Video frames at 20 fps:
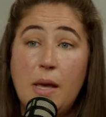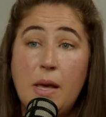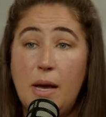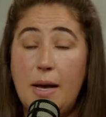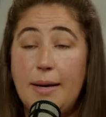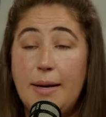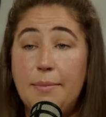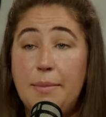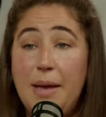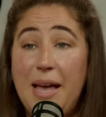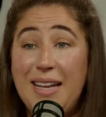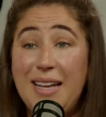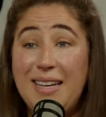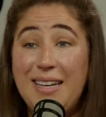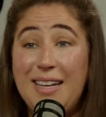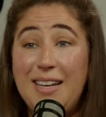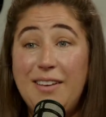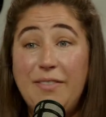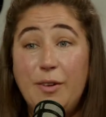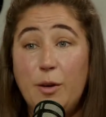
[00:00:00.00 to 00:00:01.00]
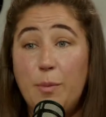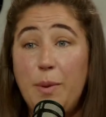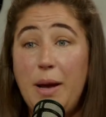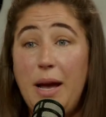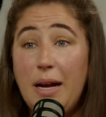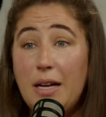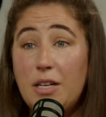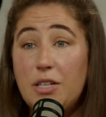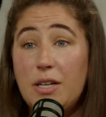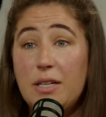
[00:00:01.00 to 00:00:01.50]
And if your
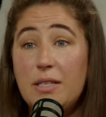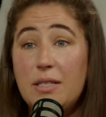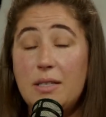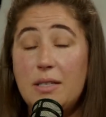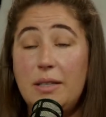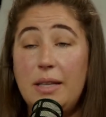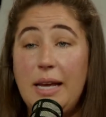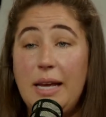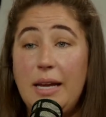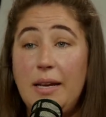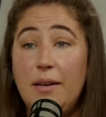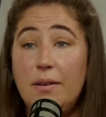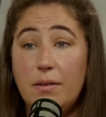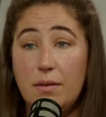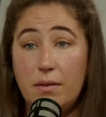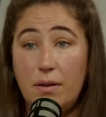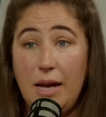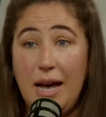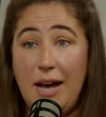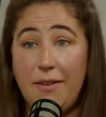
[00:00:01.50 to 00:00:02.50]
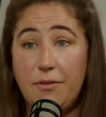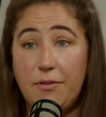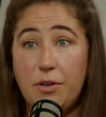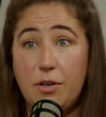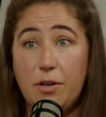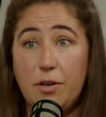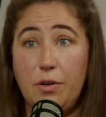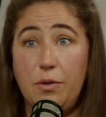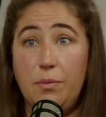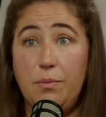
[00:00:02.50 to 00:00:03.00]
package gets delayed
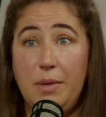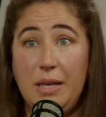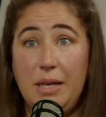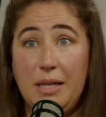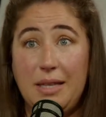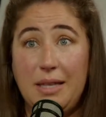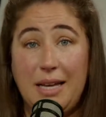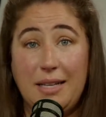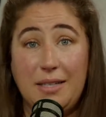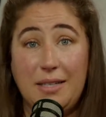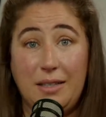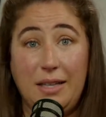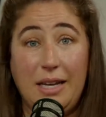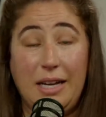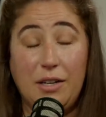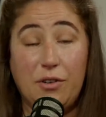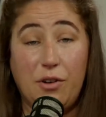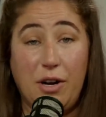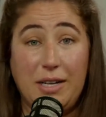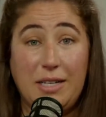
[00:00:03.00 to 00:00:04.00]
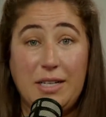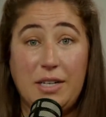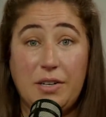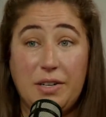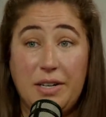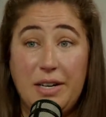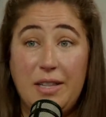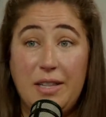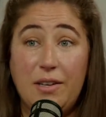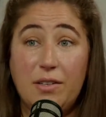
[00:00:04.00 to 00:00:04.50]
after you meet that delayed
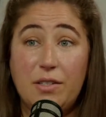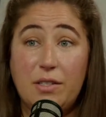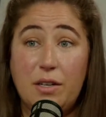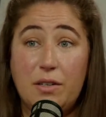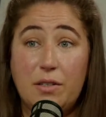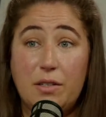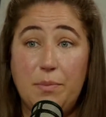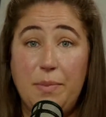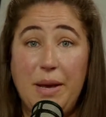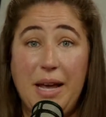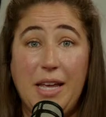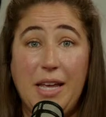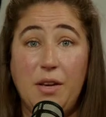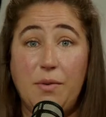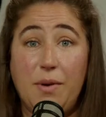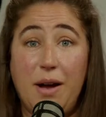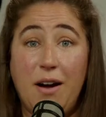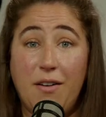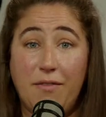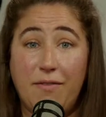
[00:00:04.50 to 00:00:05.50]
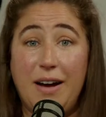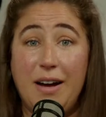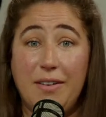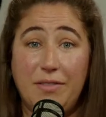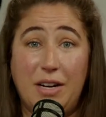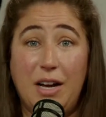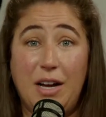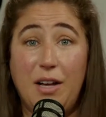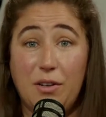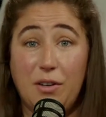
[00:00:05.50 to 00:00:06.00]
criteria, they'll start to pay you out
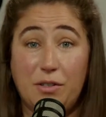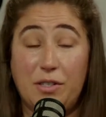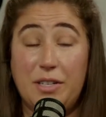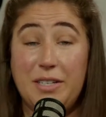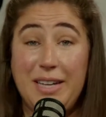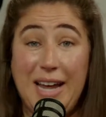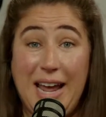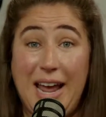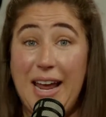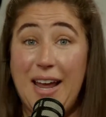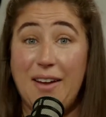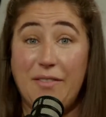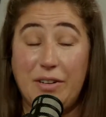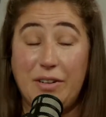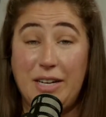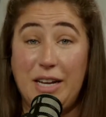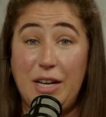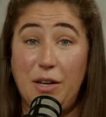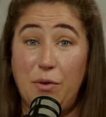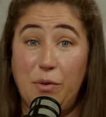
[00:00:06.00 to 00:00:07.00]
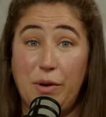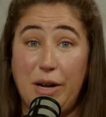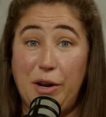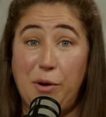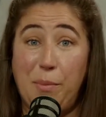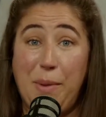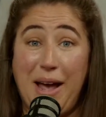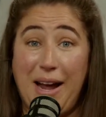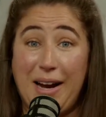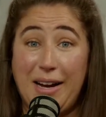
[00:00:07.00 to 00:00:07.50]
$5 a day every day you don't get
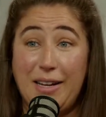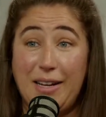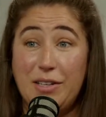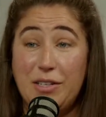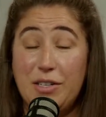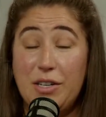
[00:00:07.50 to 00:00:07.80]
your package.